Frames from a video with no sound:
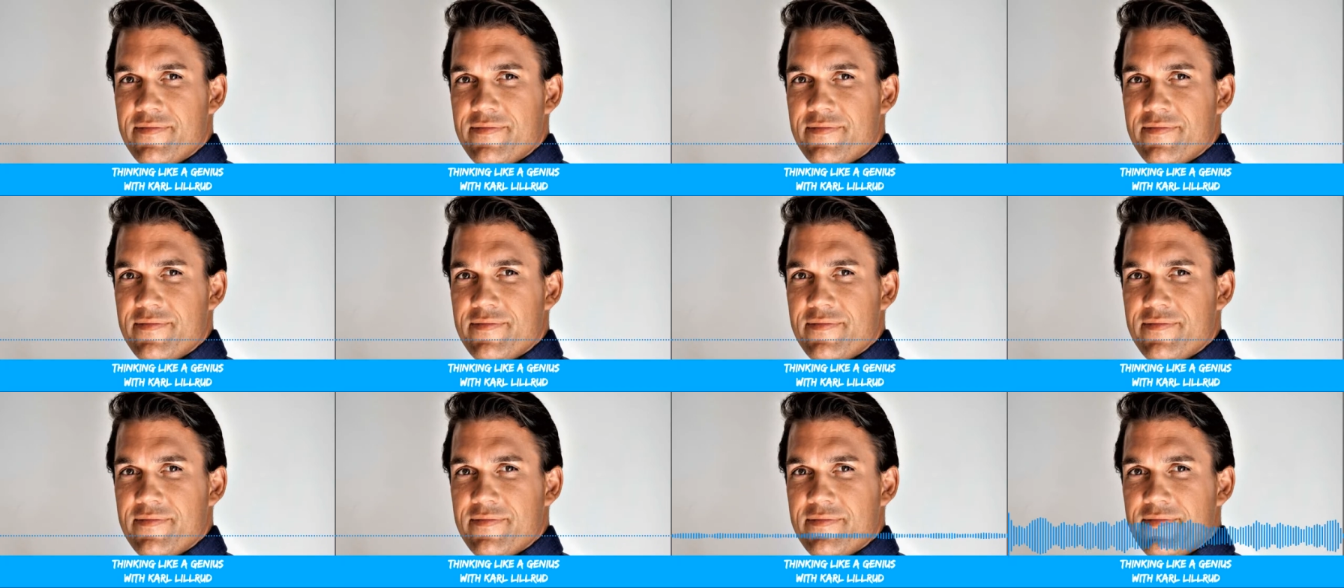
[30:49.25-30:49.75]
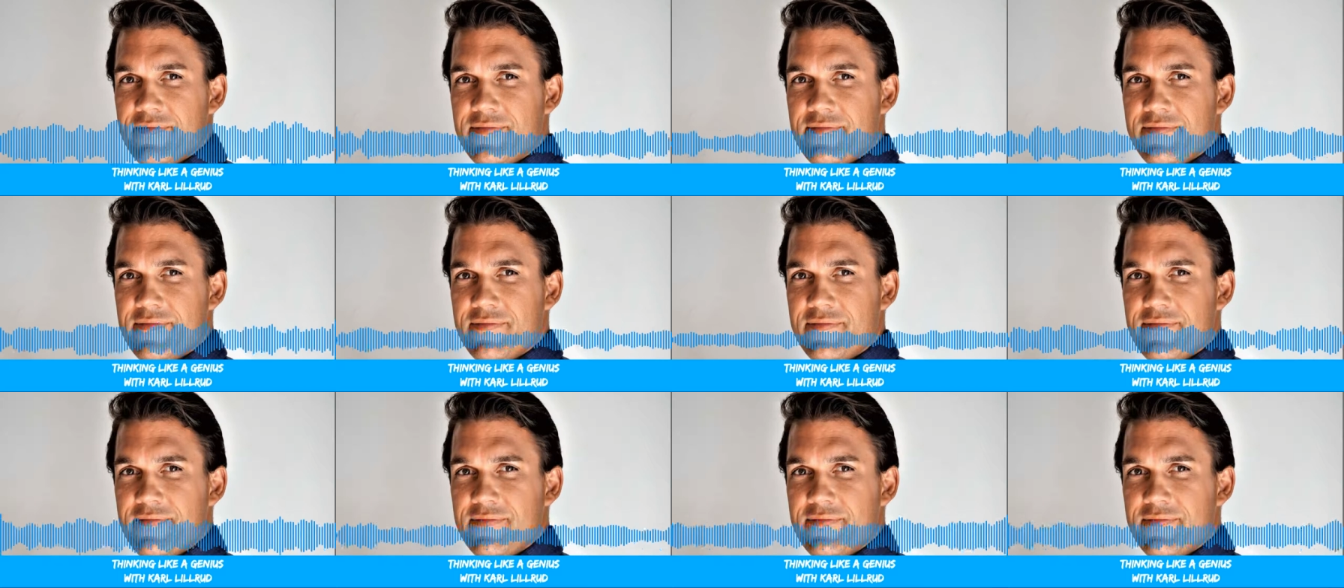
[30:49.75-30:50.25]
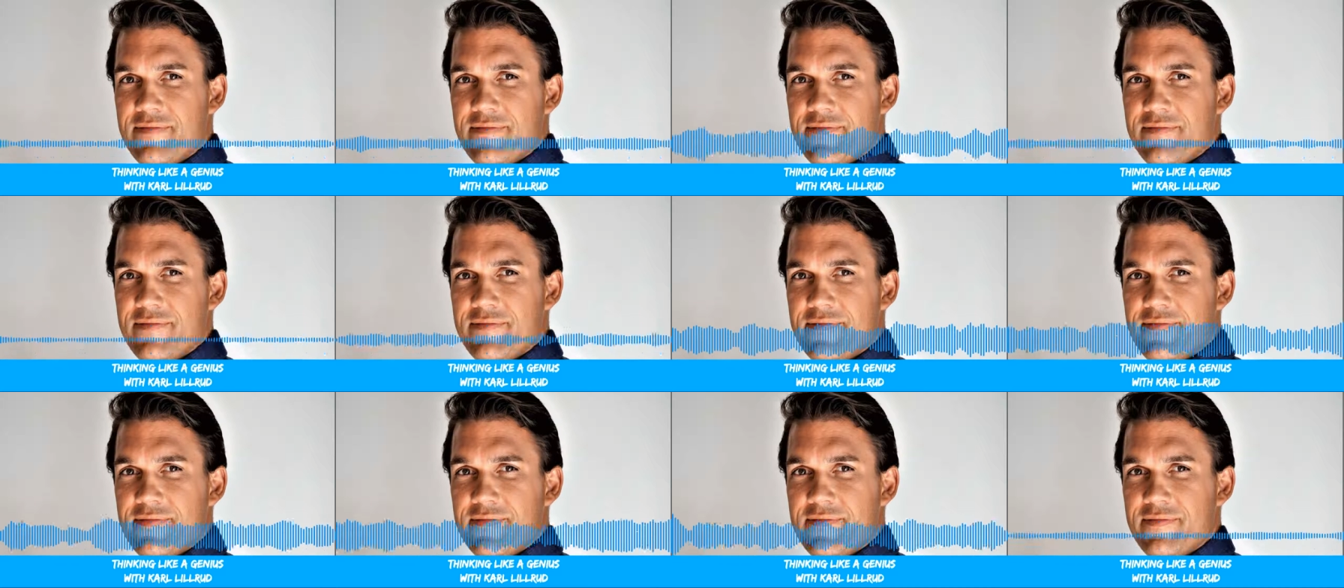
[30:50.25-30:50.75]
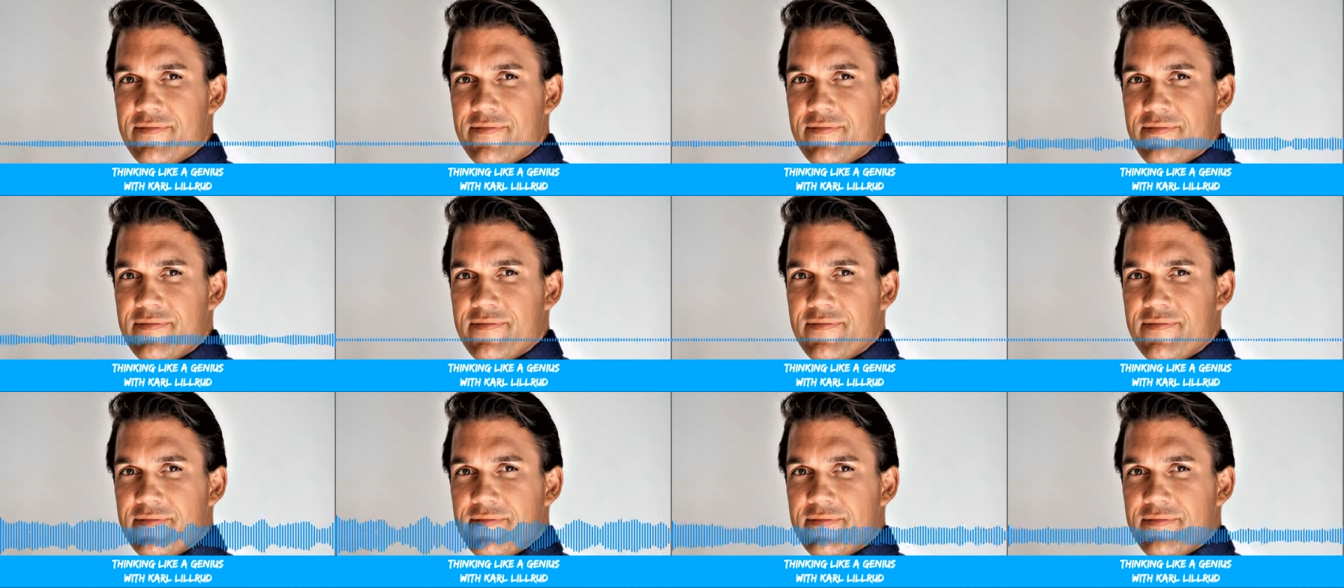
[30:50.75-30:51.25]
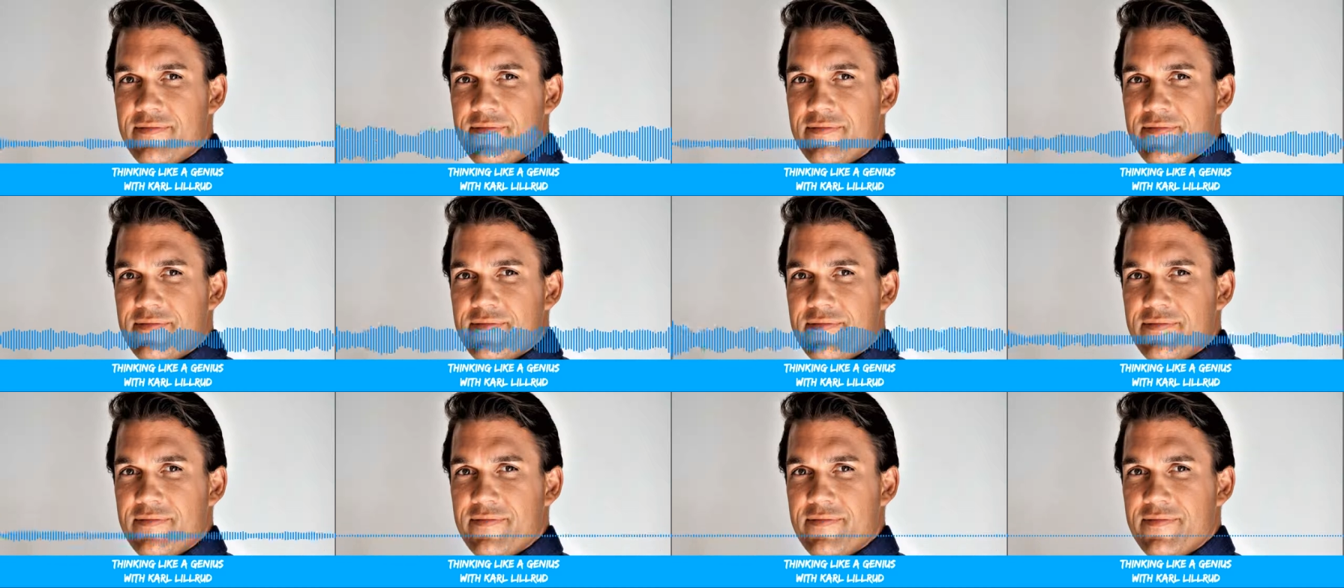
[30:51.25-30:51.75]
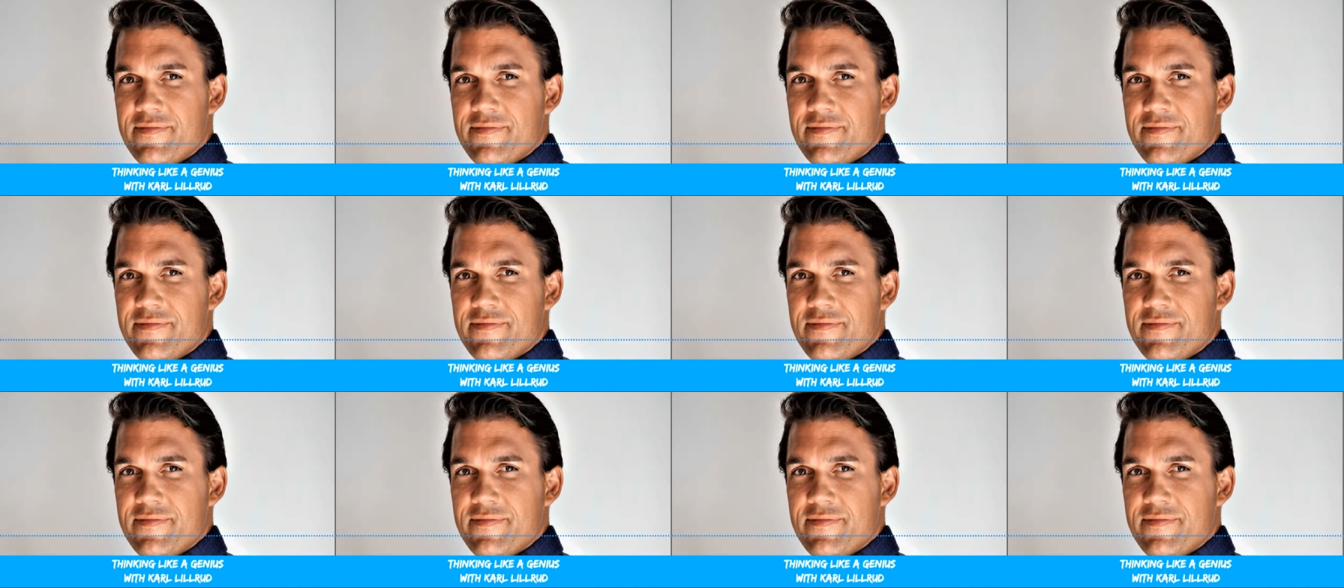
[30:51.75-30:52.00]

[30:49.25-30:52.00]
Where yeah. the word impossible